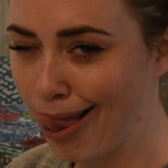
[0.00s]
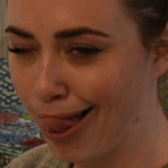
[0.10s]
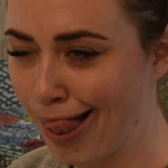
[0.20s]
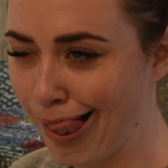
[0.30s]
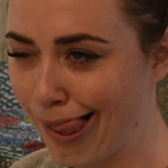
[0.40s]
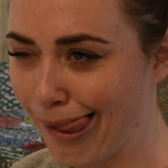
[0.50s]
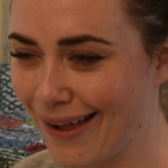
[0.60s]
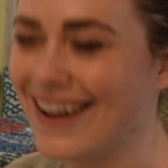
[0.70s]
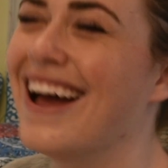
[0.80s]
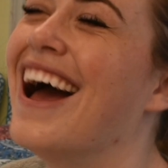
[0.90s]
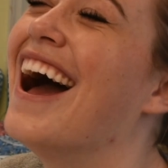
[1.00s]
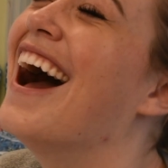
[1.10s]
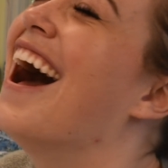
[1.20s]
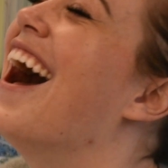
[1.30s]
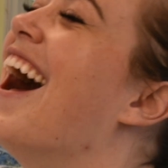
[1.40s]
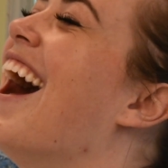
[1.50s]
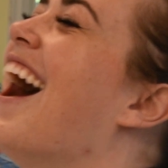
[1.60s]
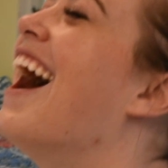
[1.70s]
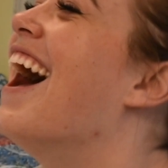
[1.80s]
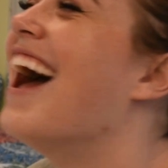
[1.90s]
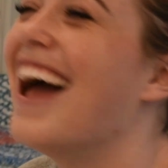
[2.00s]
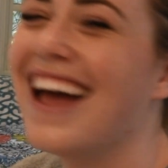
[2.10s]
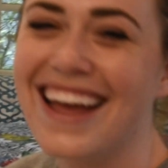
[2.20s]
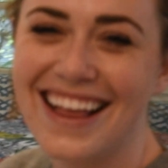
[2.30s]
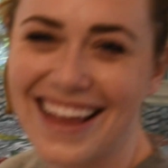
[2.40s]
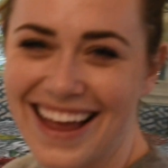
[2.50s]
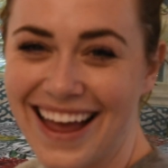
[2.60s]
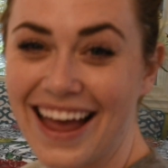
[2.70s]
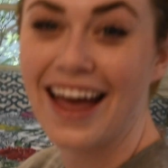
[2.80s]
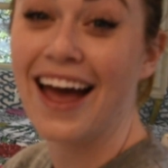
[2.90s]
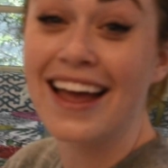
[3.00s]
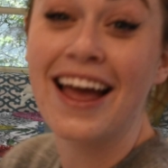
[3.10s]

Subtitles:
Ew. It's kind of your snail face.